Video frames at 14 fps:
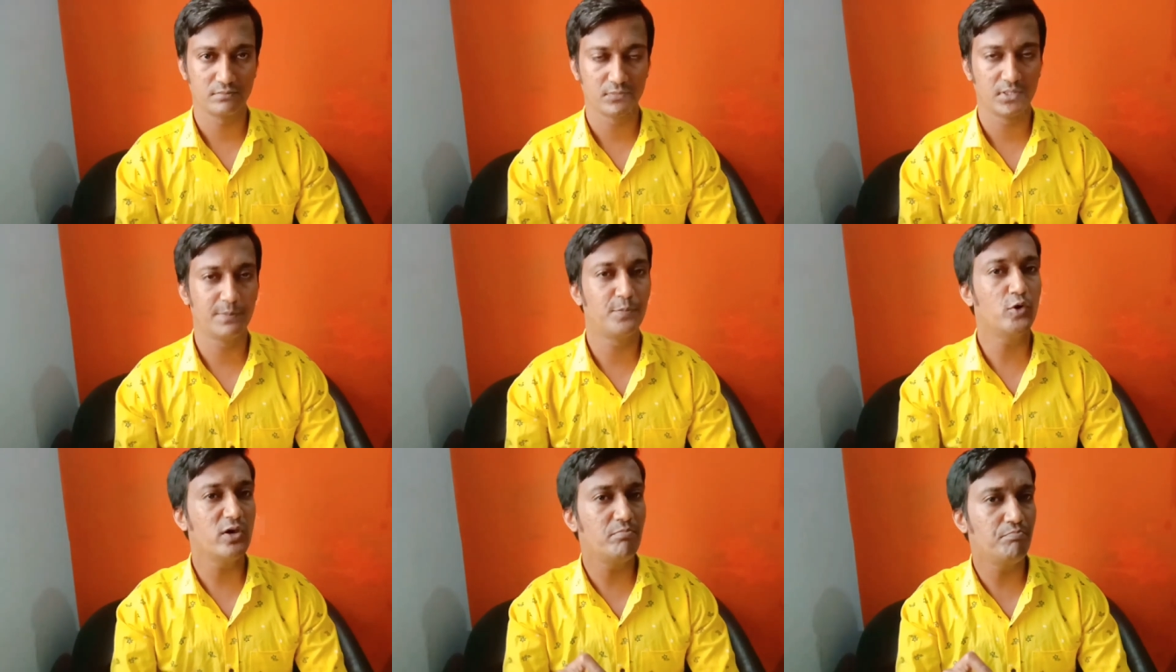The
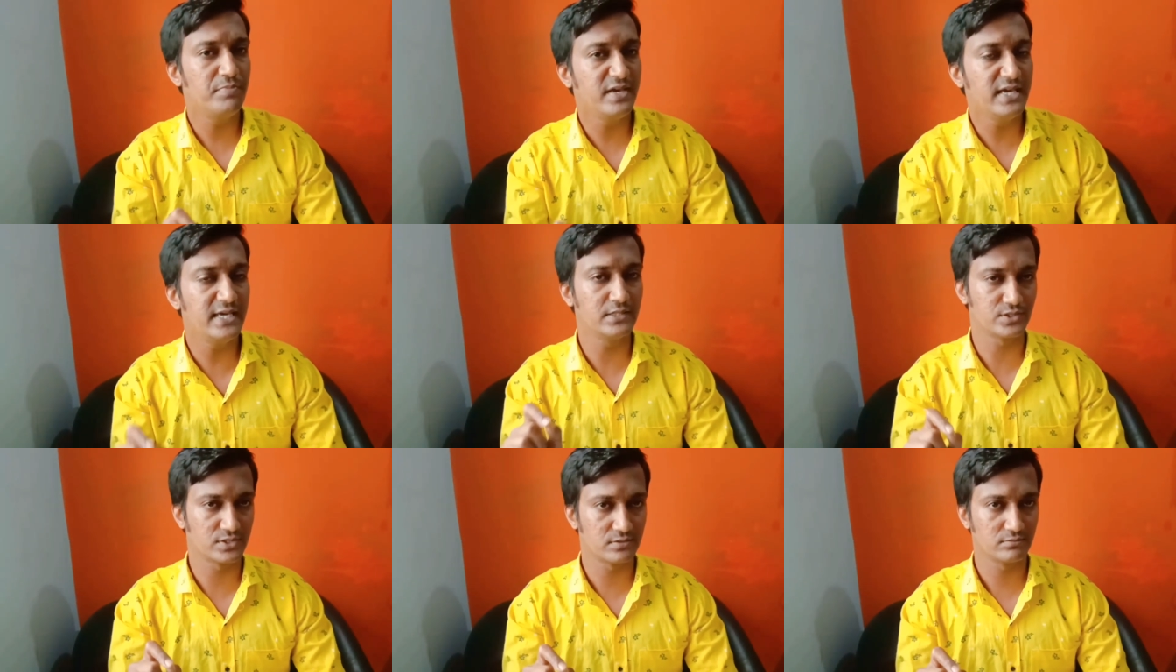poem
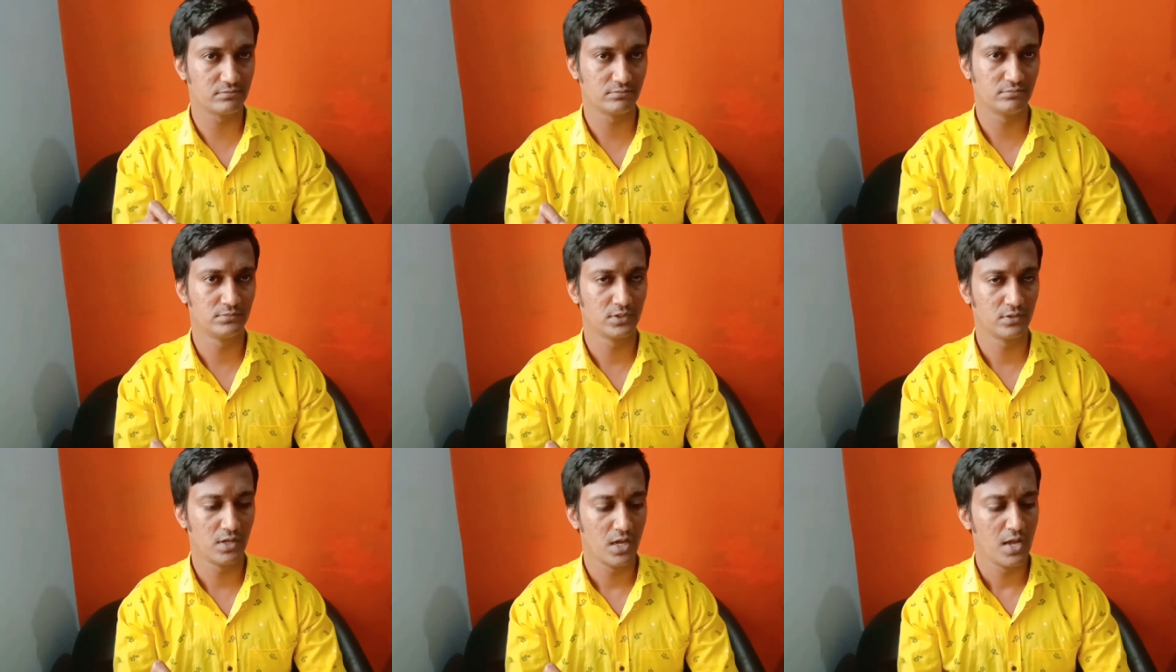begins
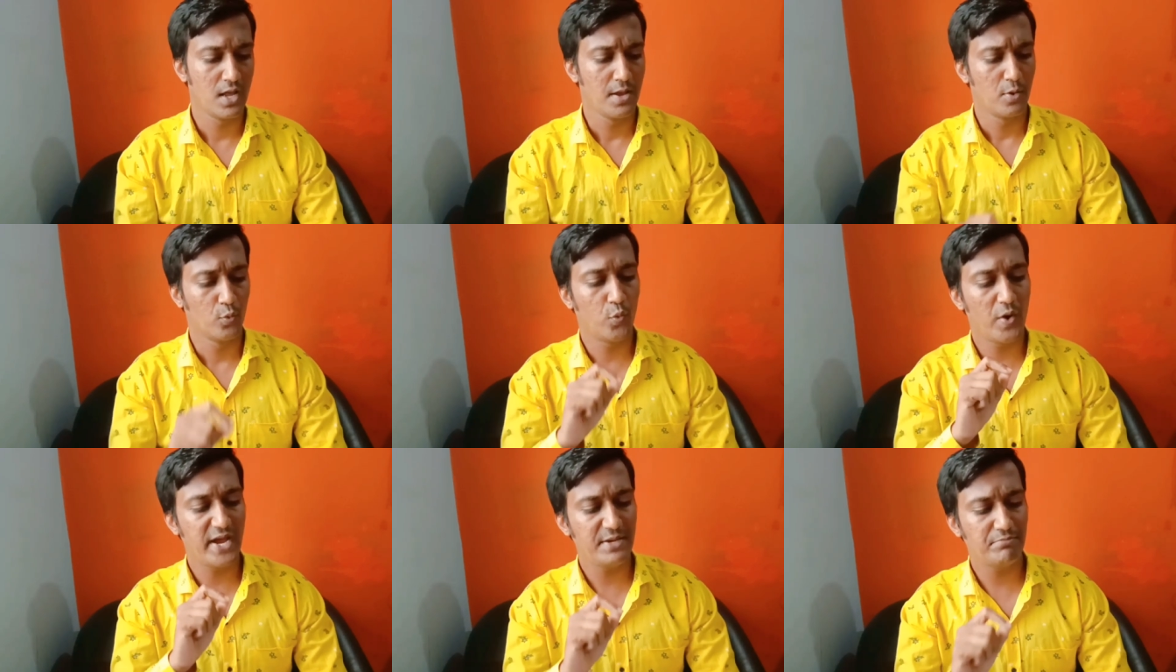
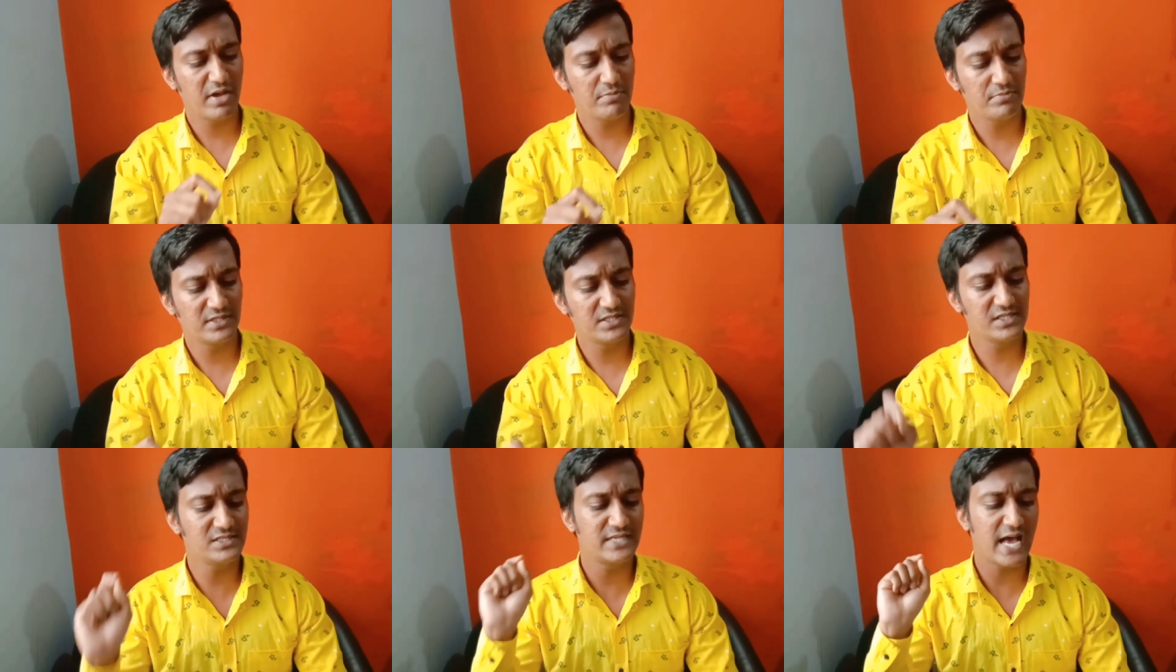When my
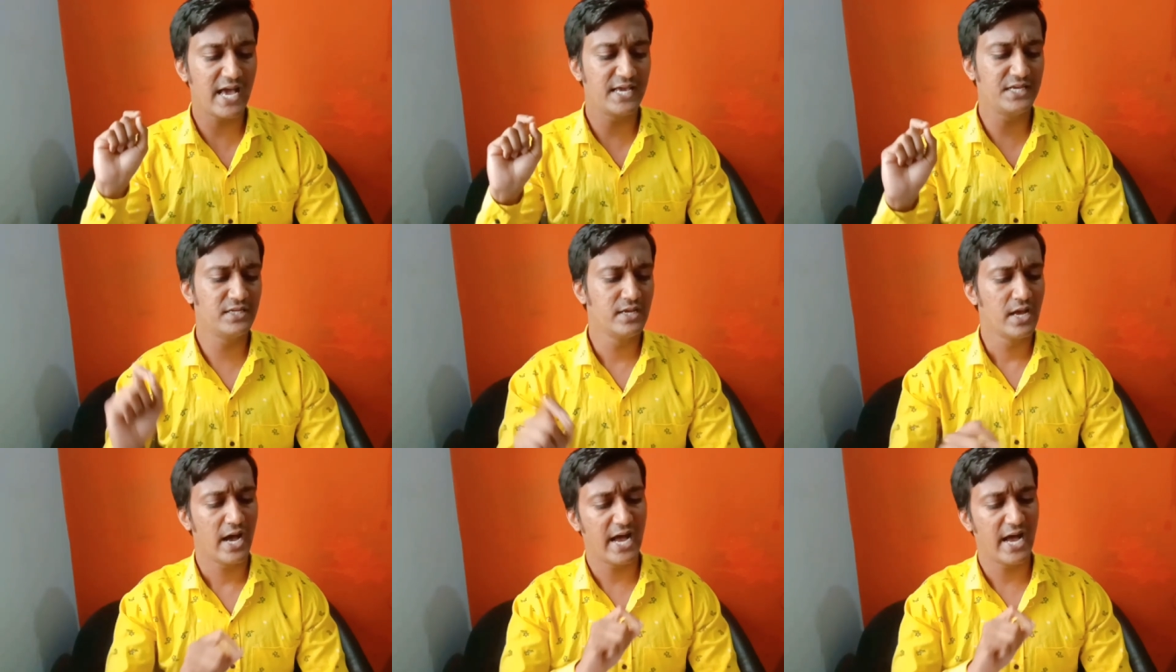mother died,